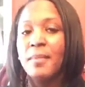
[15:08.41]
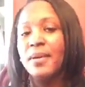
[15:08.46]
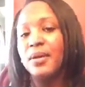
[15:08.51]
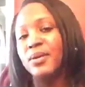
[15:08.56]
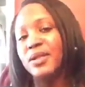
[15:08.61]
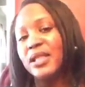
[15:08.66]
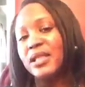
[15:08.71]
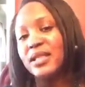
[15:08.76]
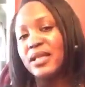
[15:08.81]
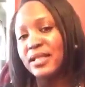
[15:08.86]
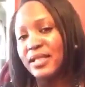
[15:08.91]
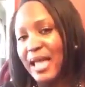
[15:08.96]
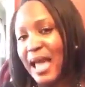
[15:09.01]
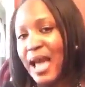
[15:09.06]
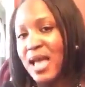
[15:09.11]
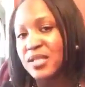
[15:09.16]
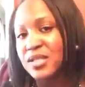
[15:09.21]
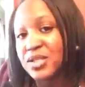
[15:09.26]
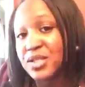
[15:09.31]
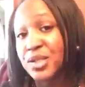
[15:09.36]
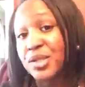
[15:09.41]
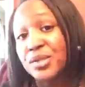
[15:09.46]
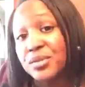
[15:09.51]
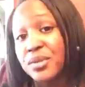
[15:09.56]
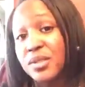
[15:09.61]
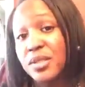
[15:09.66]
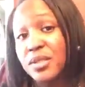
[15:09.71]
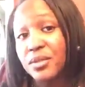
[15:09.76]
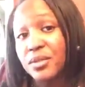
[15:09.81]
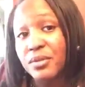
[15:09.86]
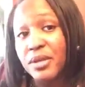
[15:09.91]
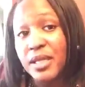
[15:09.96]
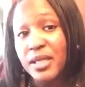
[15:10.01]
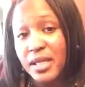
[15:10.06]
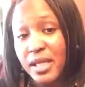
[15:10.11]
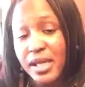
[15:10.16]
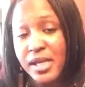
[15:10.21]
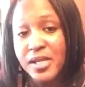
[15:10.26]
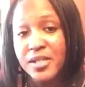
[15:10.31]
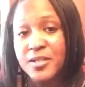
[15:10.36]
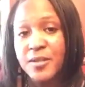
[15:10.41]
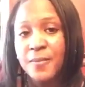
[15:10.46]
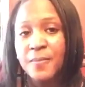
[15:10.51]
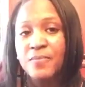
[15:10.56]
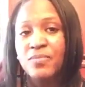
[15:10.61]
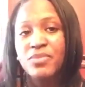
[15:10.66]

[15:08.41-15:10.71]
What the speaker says: But within the last 2 to 3 years,